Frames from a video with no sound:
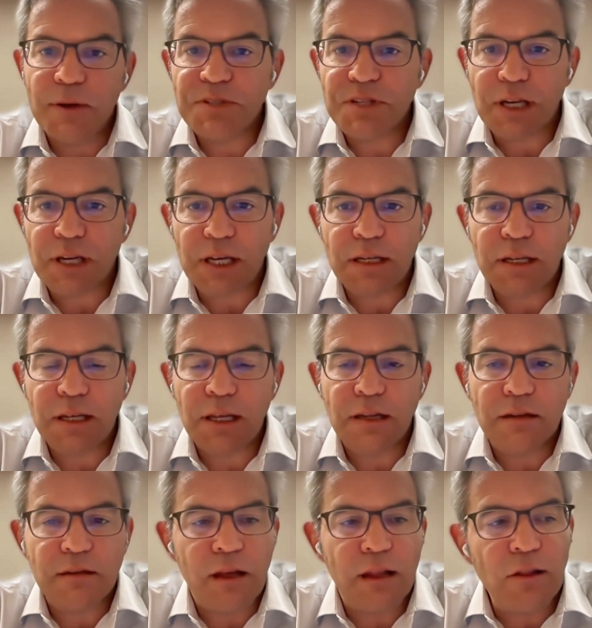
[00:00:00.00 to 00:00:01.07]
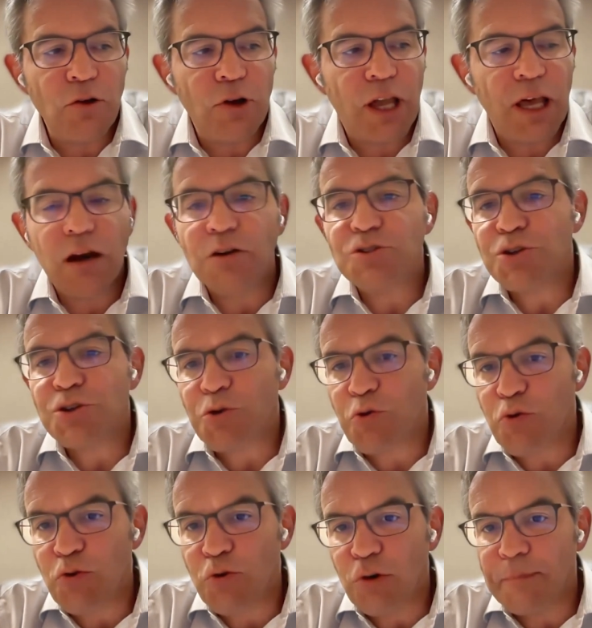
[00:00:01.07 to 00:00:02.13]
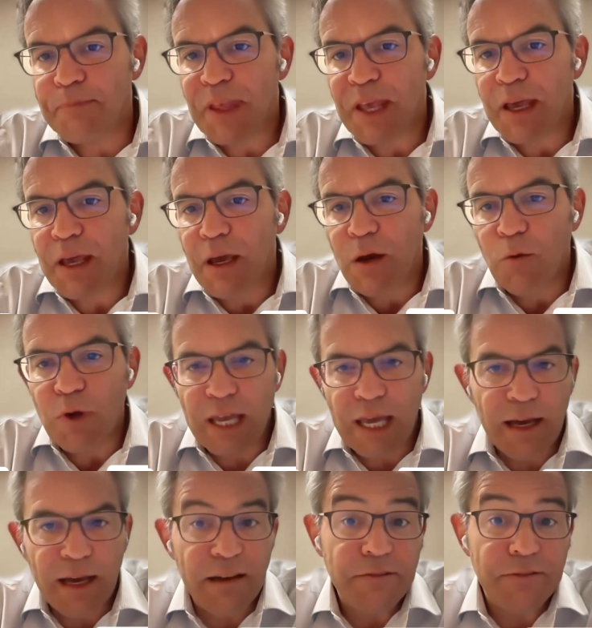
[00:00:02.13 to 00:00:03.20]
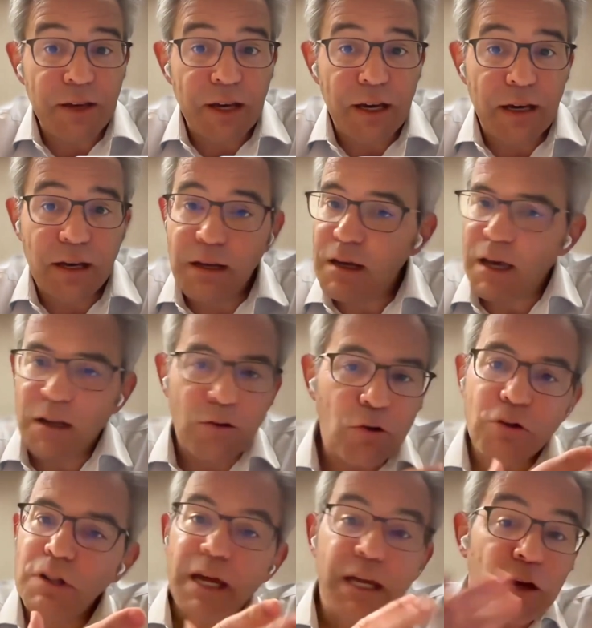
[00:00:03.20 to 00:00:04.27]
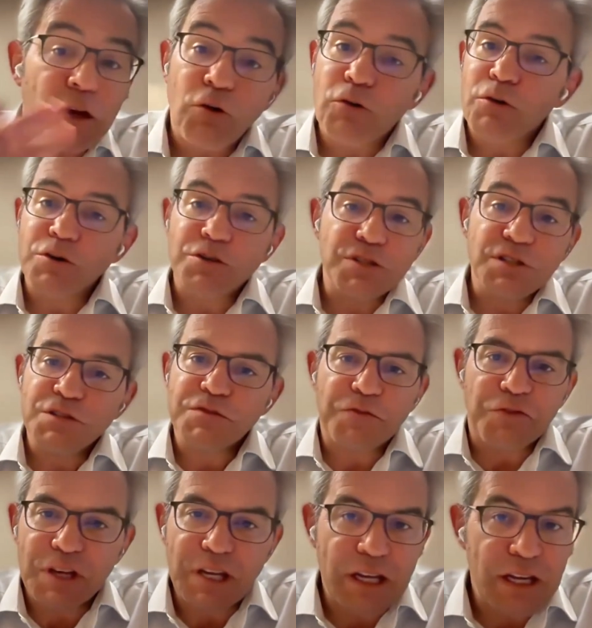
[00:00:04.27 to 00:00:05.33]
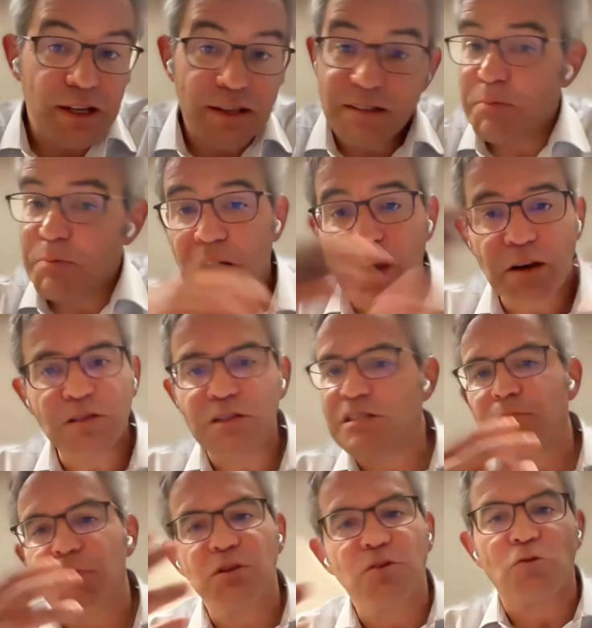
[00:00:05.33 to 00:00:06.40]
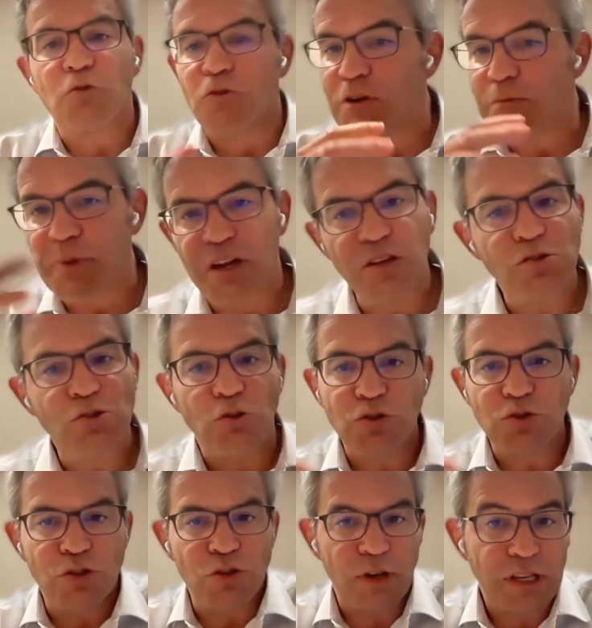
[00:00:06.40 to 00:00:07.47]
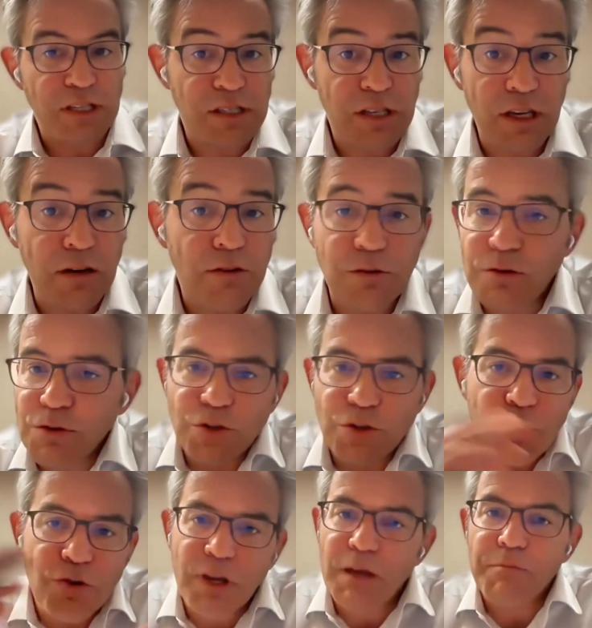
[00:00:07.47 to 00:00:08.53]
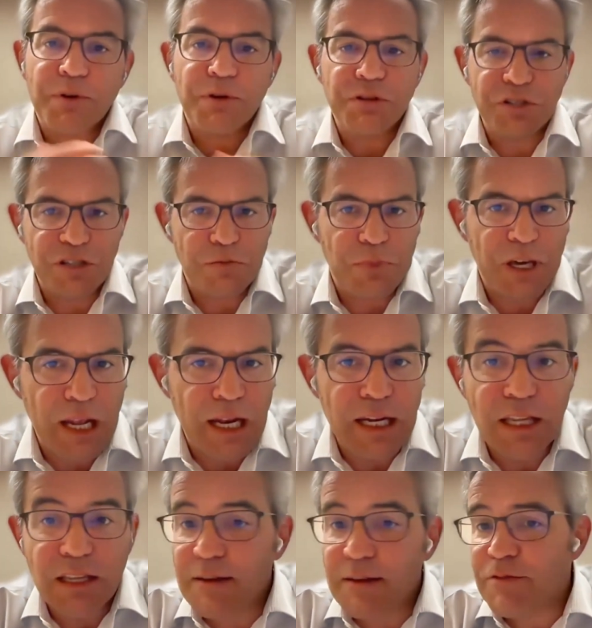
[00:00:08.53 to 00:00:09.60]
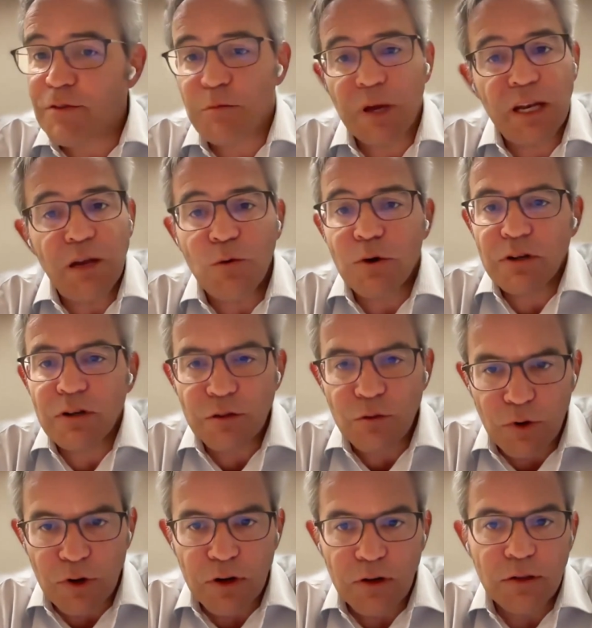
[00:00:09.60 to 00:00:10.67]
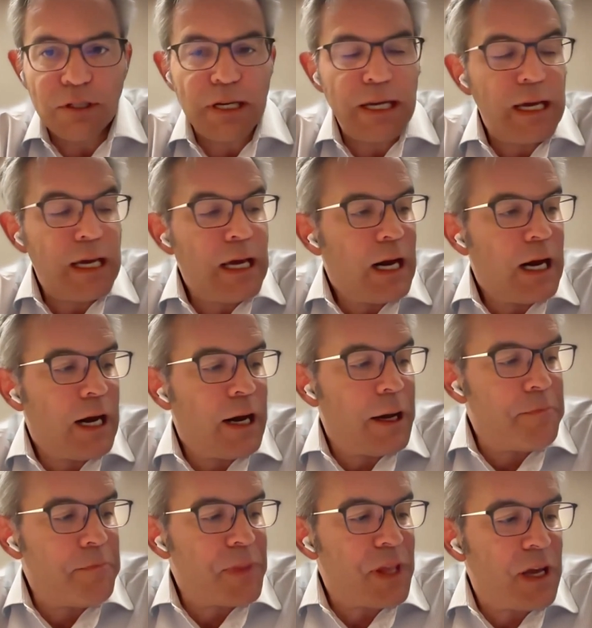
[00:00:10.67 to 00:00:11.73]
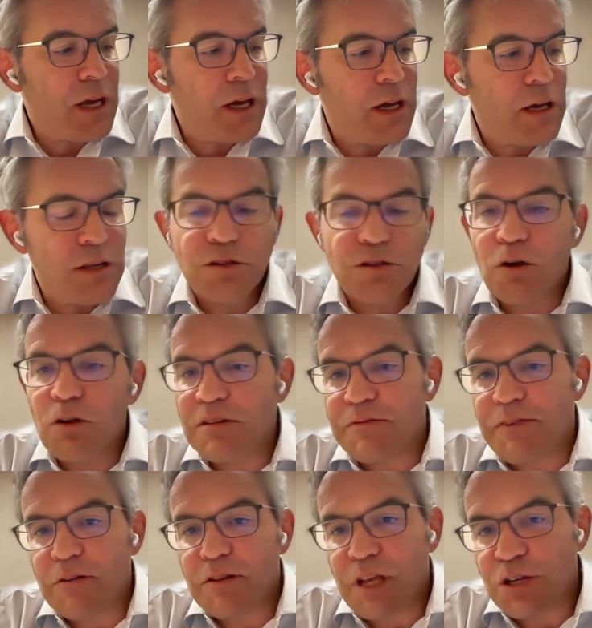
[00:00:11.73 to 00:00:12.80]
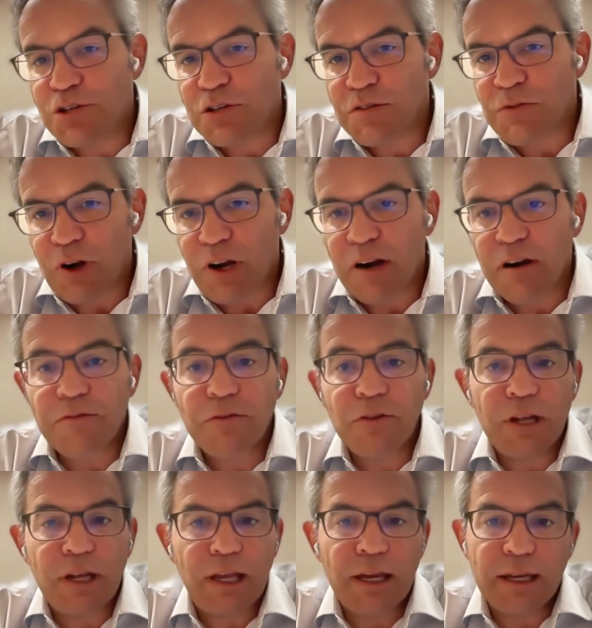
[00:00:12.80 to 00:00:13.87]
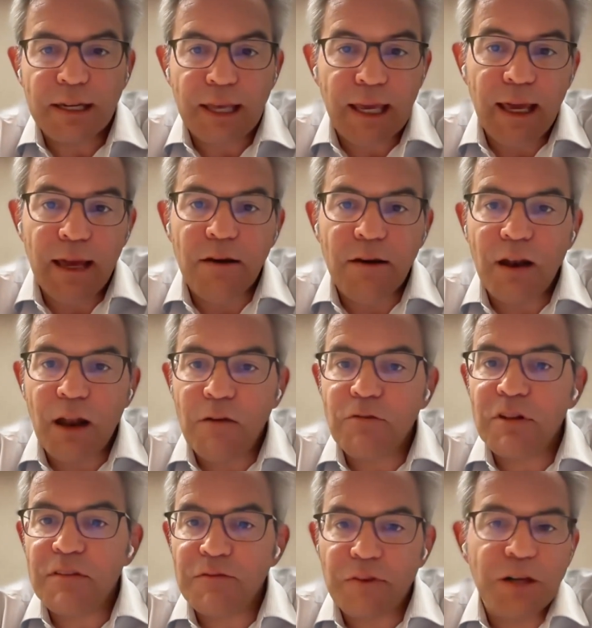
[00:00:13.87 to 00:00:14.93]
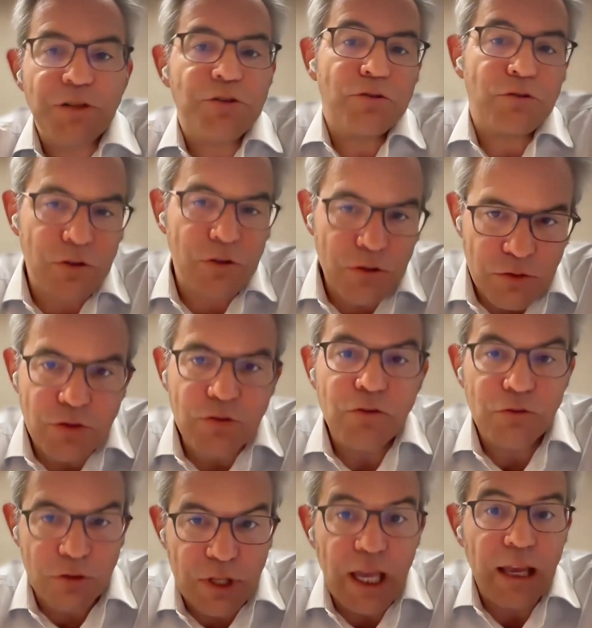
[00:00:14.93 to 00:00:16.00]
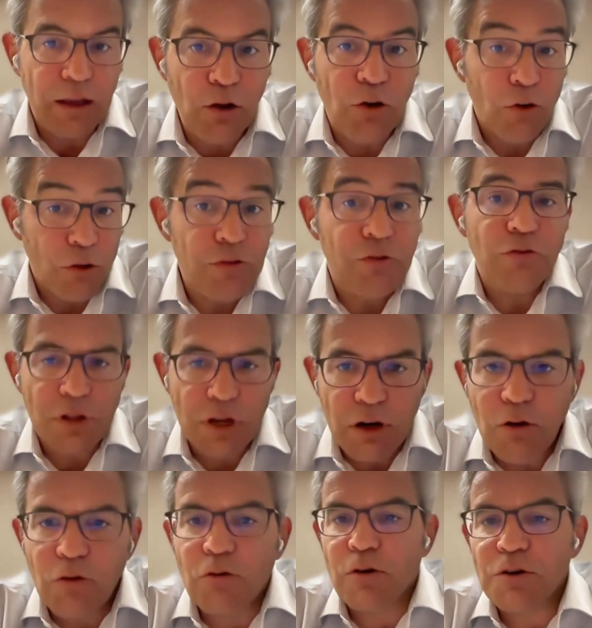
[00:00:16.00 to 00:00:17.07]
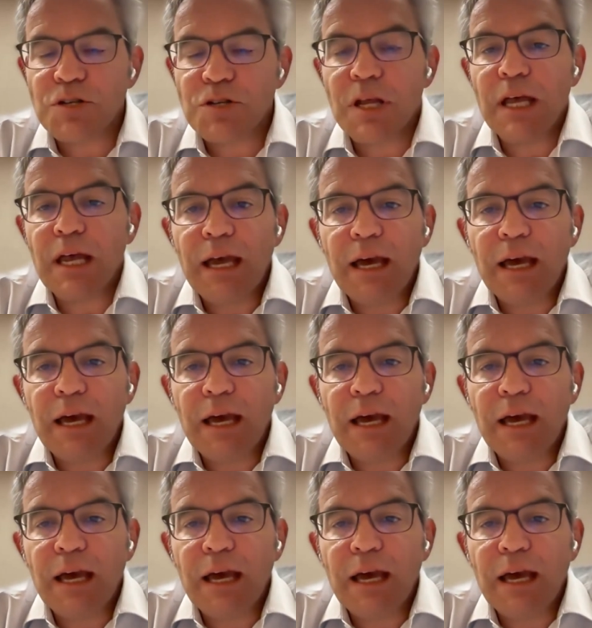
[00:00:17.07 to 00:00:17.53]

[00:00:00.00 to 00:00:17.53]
website and look at our school. We have an online course. It's free. It's participatory, but it's also asynchronous, so you can participate anytime from anywhere in the world. It's called the Foundations for Careful and Kind Care, and I will invite you to go through the course.